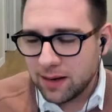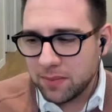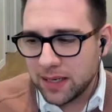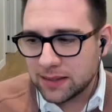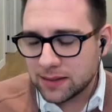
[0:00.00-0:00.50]
I
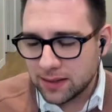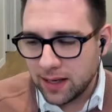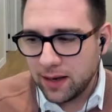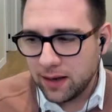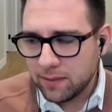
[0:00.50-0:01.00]
might
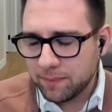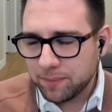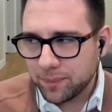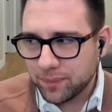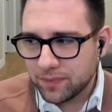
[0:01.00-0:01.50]
say,
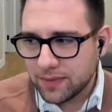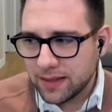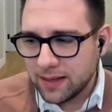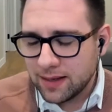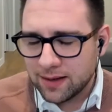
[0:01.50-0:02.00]

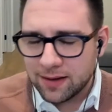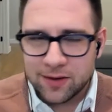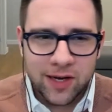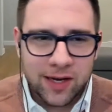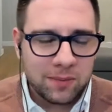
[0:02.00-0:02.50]
uh, and
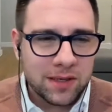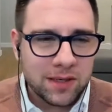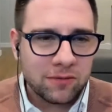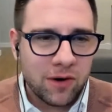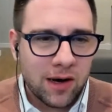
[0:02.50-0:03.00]
you're getting a bit
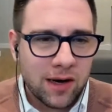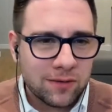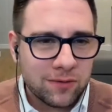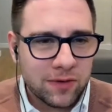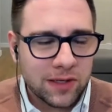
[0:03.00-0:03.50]
of raw,
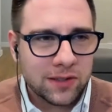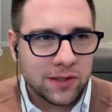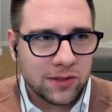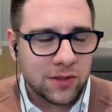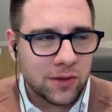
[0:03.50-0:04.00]

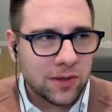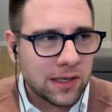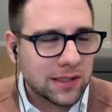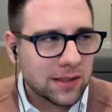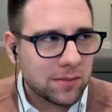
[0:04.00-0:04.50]
unfiltered Jordan,
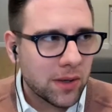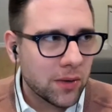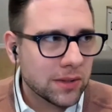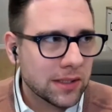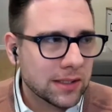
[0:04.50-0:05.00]
I
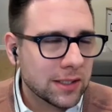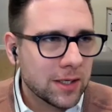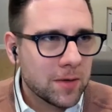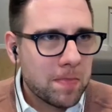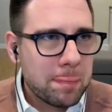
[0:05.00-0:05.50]
suppose, is,
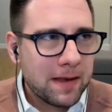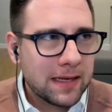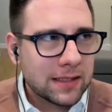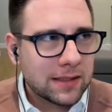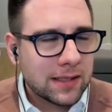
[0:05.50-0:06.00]

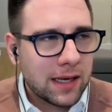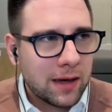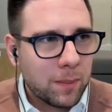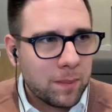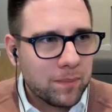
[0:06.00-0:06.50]
is,
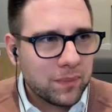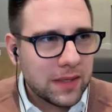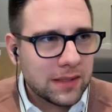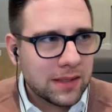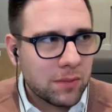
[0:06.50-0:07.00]
um,
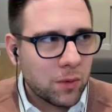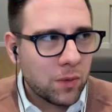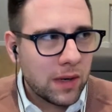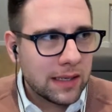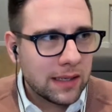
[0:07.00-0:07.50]
is number
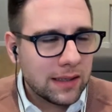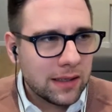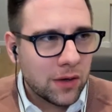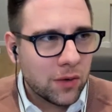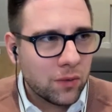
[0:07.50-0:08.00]
one,
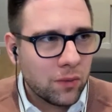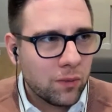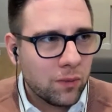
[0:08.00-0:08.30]
you know,